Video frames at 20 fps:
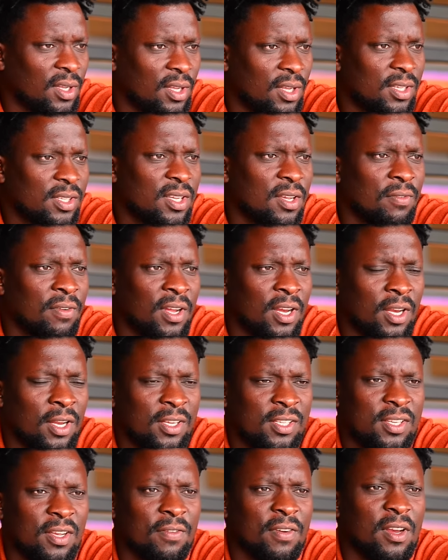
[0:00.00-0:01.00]

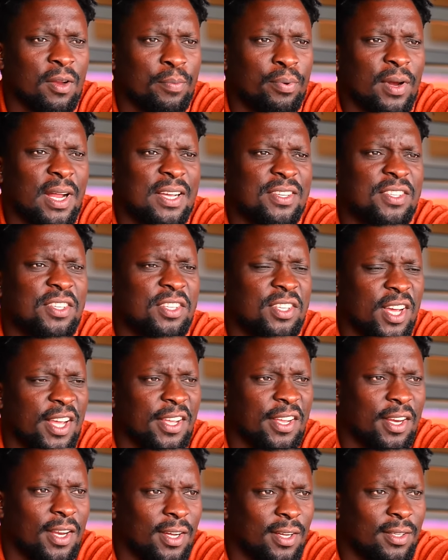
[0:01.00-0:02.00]
G77 plus
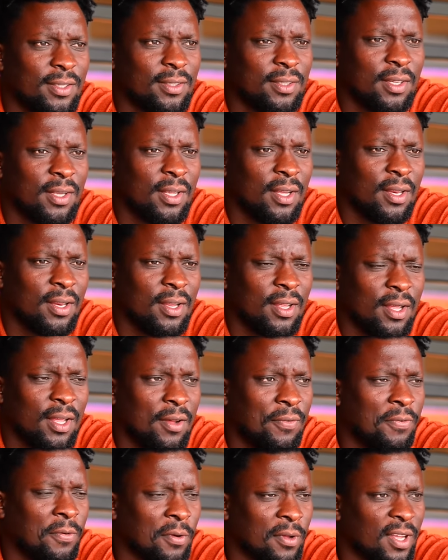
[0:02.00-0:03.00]
China.
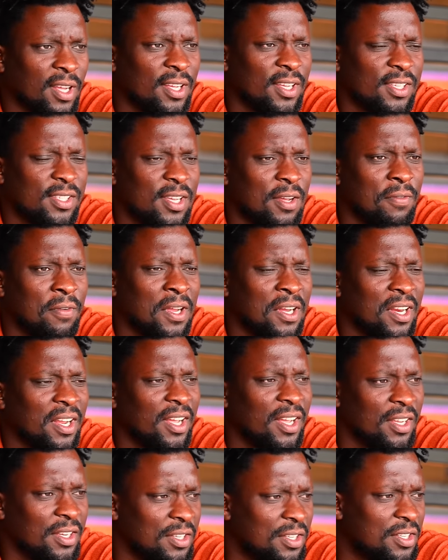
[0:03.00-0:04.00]
FOK
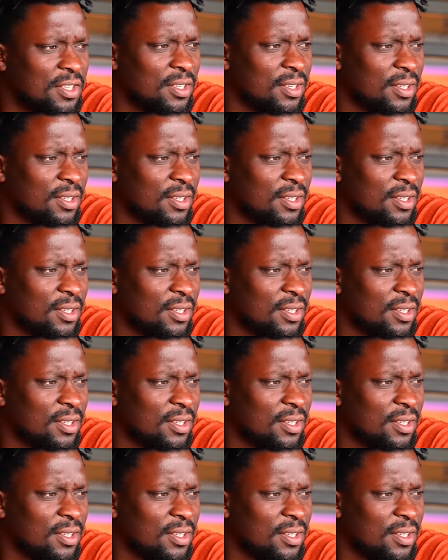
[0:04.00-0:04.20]
G78.